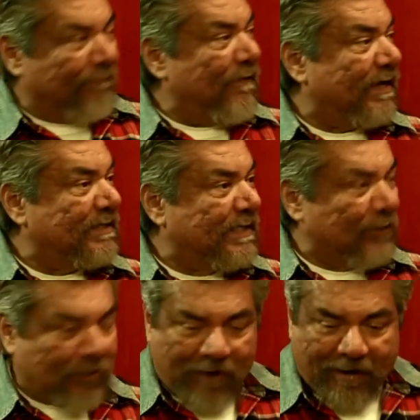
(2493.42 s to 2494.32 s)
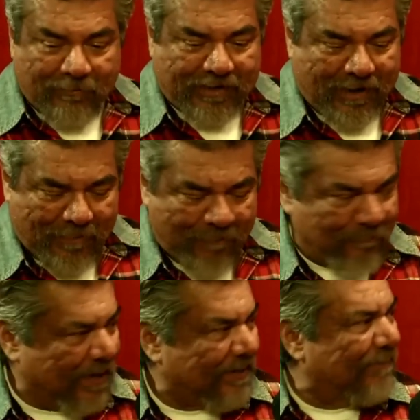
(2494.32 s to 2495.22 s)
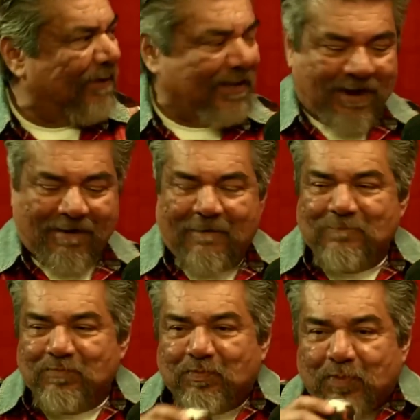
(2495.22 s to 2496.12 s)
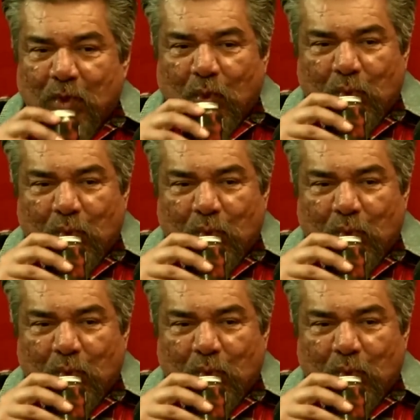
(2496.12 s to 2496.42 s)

fucking dildo. Uh-oh, look out. Right. Hit Gil